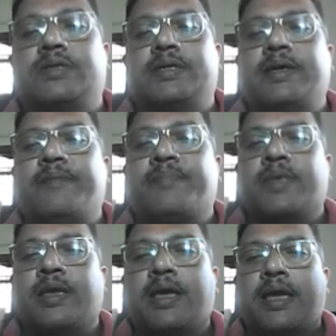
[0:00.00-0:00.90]
the
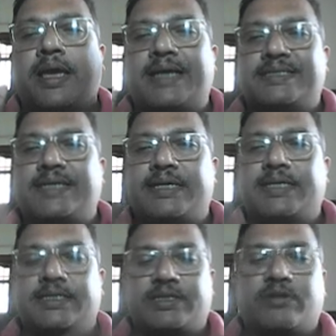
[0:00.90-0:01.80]

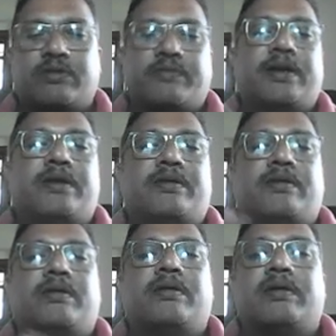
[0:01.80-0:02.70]
excitation of
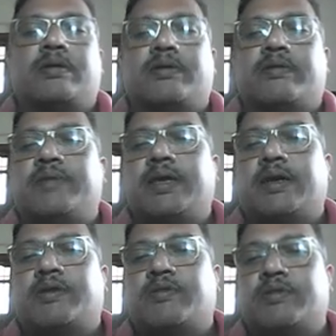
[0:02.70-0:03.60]
of the
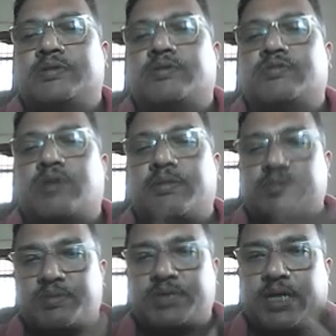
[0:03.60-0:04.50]
electrons. So
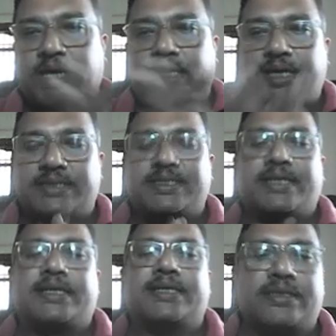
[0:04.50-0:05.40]
absorption and
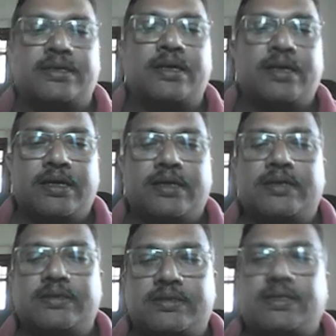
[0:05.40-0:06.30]
excitation
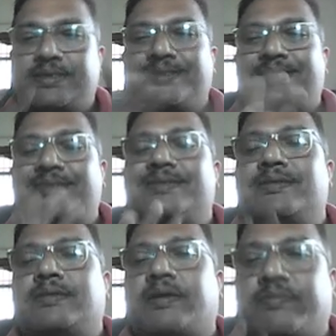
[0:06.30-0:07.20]
is
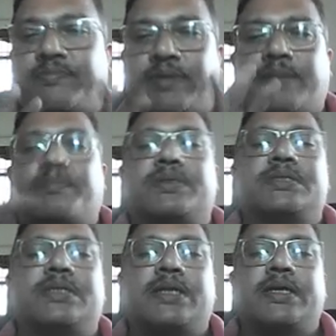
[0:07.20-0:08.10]
roughly
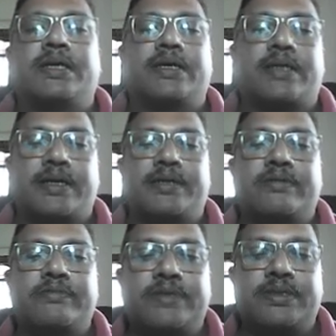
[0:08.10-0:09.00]
represented here right
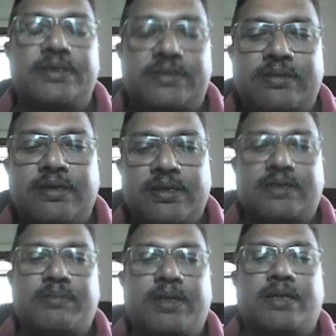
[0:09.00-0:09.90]
now with this
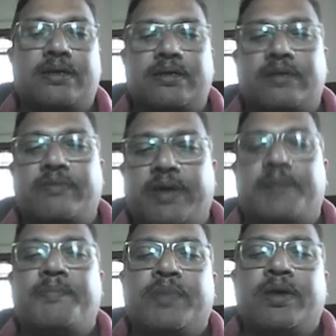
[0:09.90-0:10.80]
schematic way.
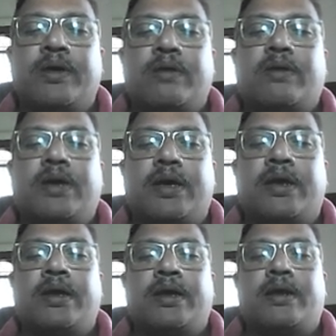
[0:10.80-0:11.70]
Okay,
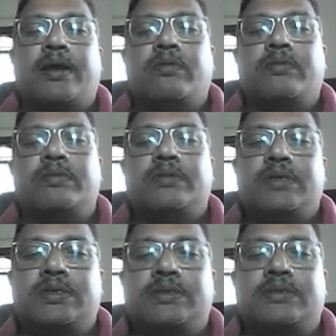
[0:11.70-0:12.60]
now
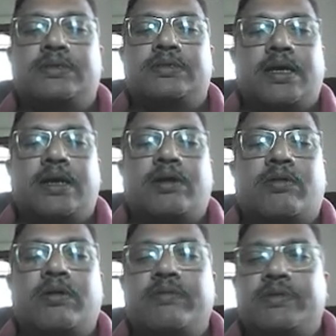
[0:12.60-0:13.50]
this
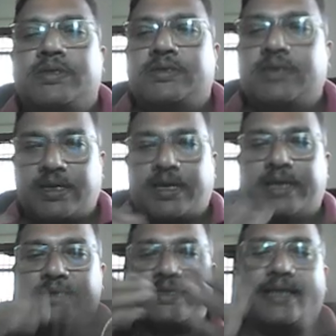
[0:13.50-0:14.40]
electron which is in
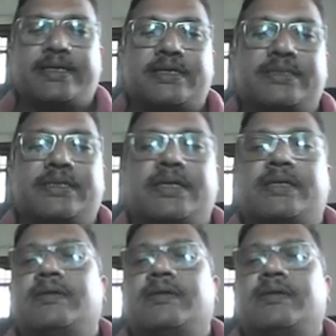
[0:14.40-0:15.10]
excited state